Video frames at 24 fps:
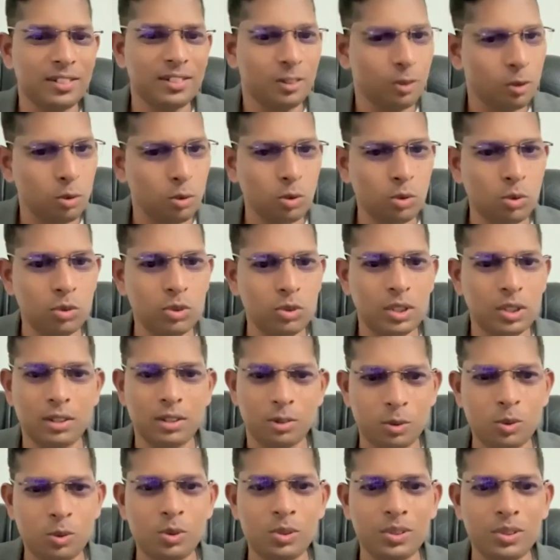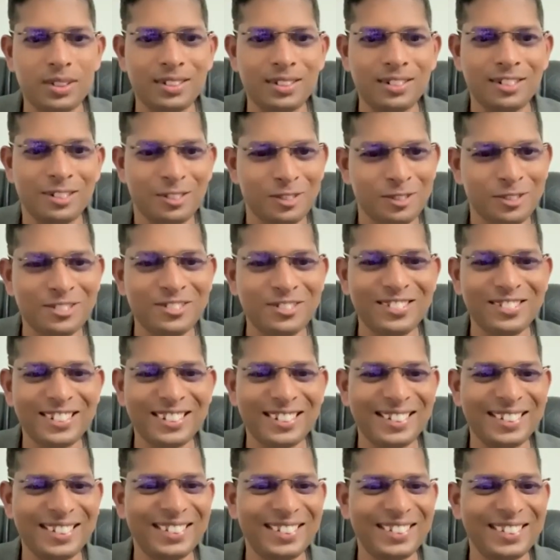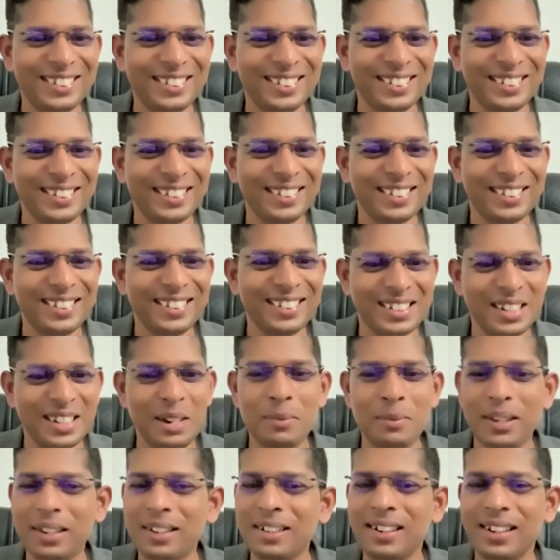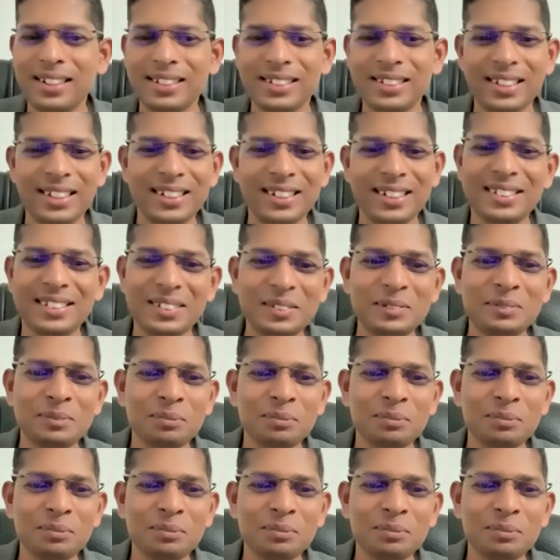Root. It's coming like that.